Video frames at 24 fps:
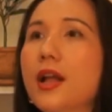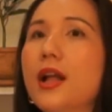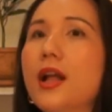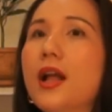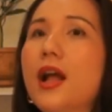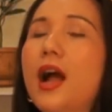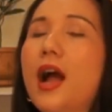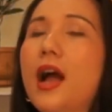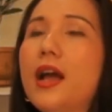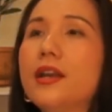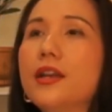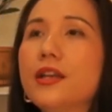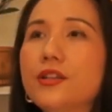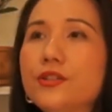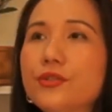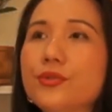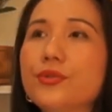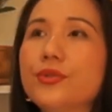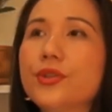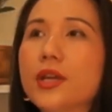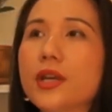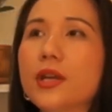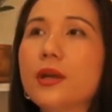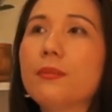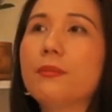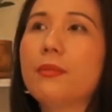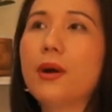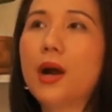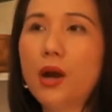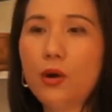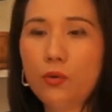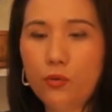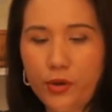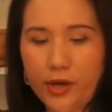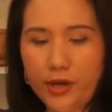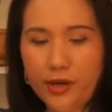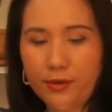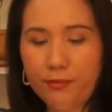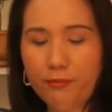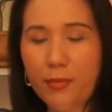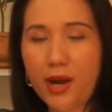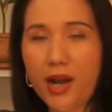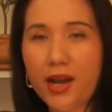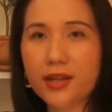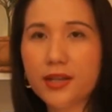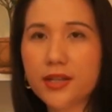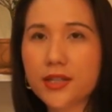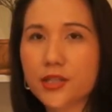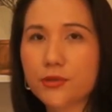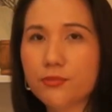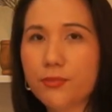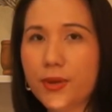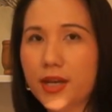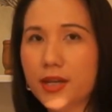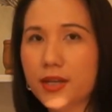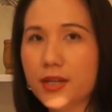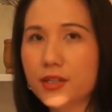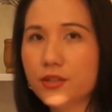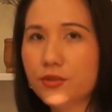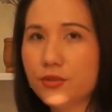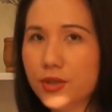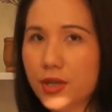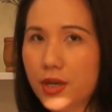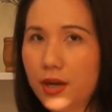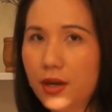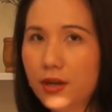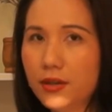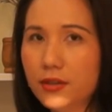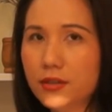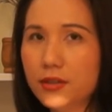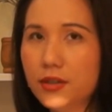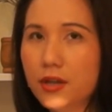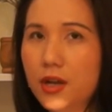I need to think about whether my expense need to cut